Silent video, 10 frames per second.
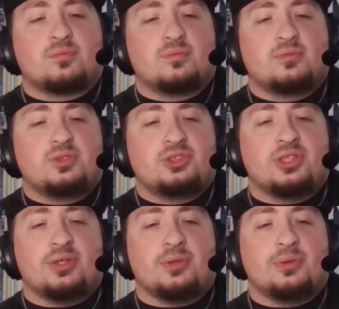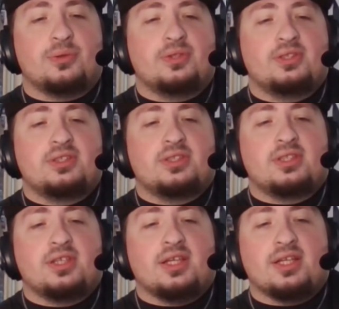So
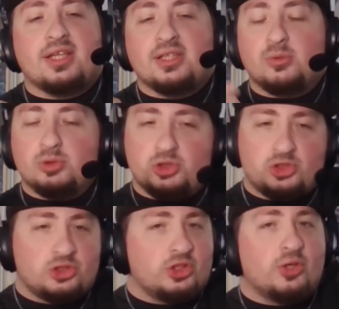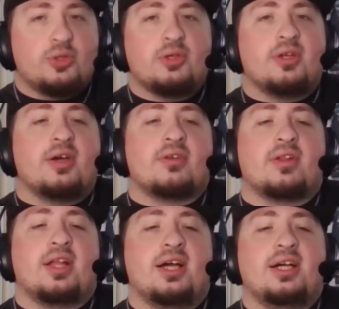it'll slow you down a
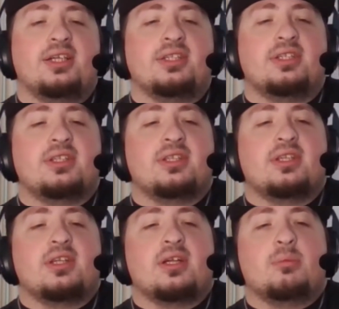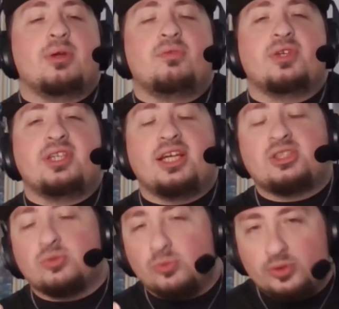lot. But if your deck's
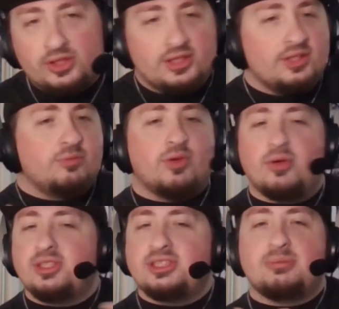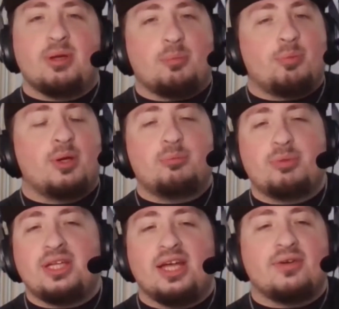really focused about
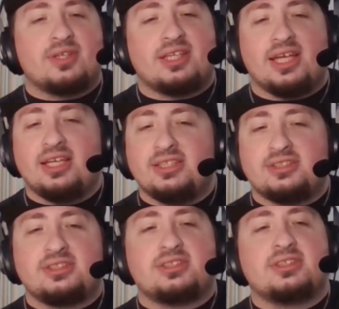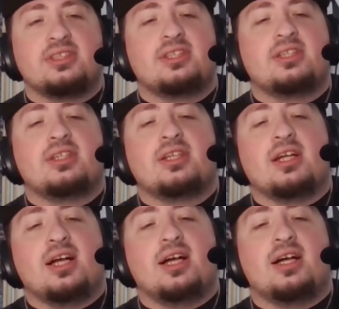pumping out gates,
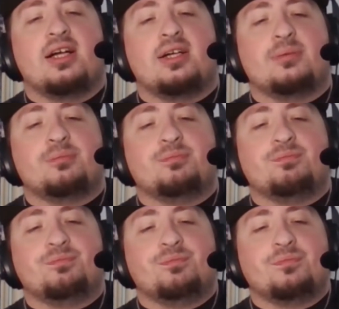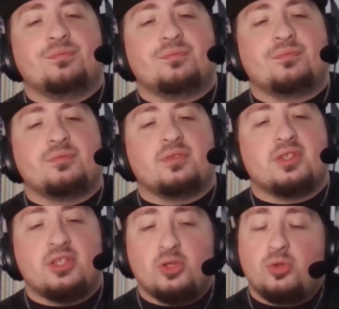
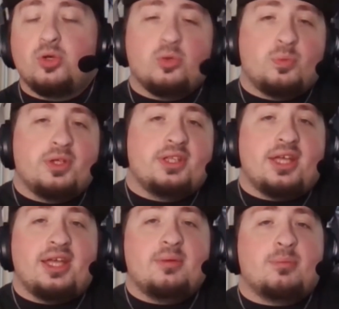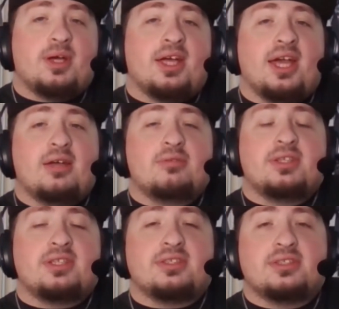you could win the game by having